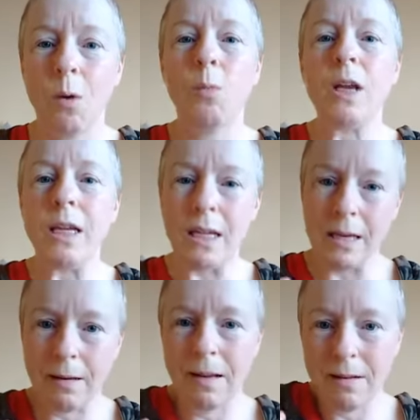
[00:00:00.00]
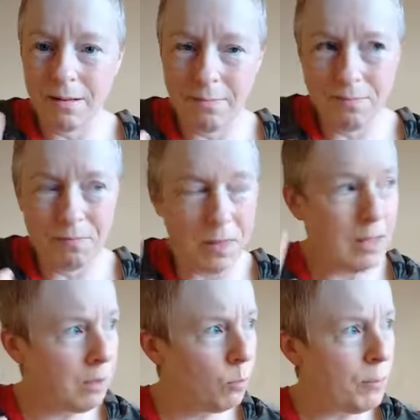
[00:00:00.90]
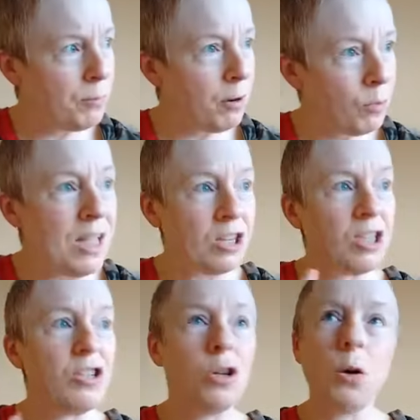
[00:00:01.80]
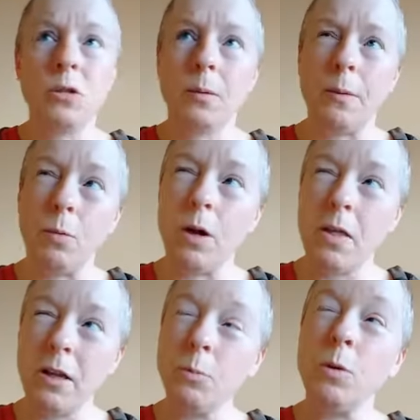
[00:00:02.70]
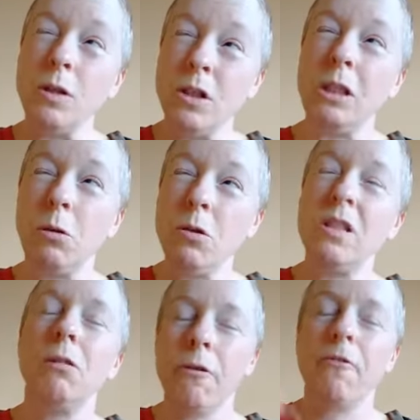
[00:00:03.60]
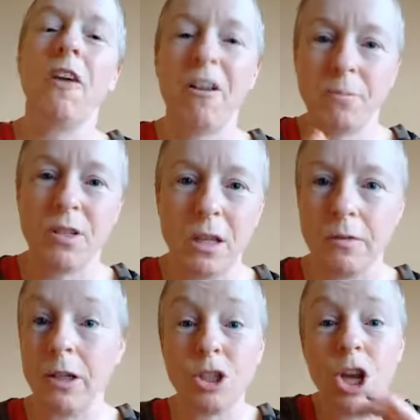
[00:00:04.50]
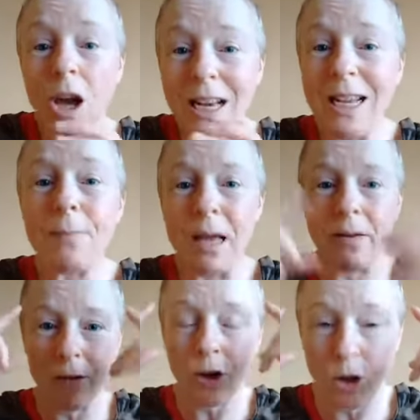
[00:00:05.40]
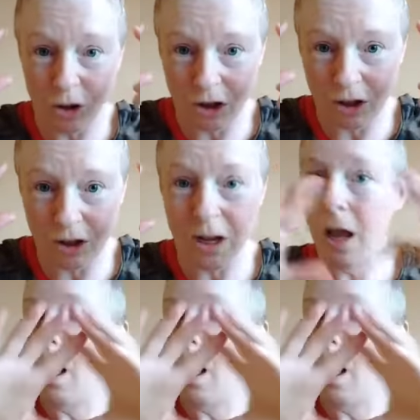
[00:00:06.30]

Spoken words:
We actually notice at that point, I think 0.005% of it, tiny amount of it conscious.